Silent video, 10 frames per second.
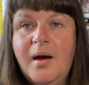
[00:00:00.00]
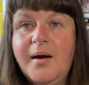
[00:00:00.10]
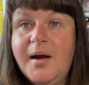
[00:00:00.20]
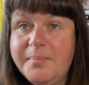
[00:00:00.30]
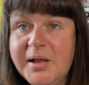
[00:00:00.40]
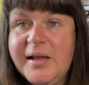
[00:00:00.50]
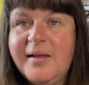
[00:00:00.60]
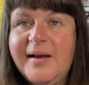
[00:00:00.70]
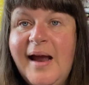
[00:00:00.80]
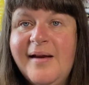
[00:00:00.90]

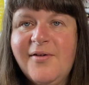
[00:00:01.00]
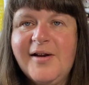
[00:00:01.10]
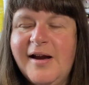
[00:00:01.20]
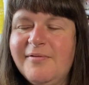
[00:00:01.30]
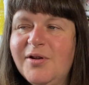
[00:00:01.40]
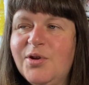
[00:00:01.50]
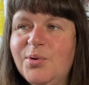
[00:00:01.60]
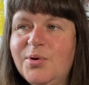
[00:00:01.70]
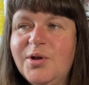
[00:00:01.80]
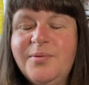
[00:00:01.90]
completely knackered after
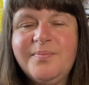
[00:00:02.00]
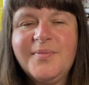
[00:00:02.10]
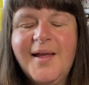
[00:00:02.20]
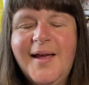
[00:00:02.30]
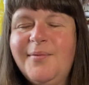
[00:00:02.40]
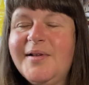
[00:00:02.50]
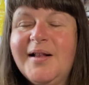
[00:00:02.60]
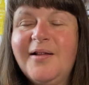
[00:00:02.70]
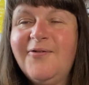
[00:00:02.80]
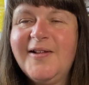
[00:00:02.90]
sorting. It was a
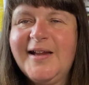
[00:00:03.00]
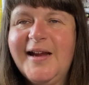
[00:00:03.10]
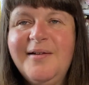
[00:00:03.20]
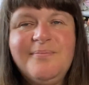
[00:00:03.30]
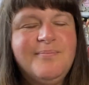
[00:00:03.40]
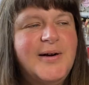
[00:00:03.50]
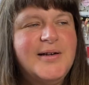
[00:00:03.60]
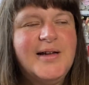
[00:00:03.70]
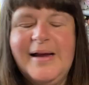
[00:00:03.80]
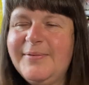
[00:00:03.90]
lovely day,
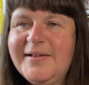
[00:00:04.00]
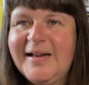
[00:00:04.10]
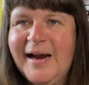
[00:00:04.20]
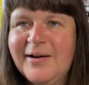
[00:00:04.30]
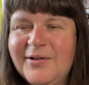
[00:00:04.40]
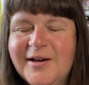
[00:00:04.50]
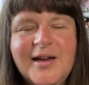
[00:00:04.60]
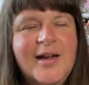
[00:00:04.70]
but I was knackered.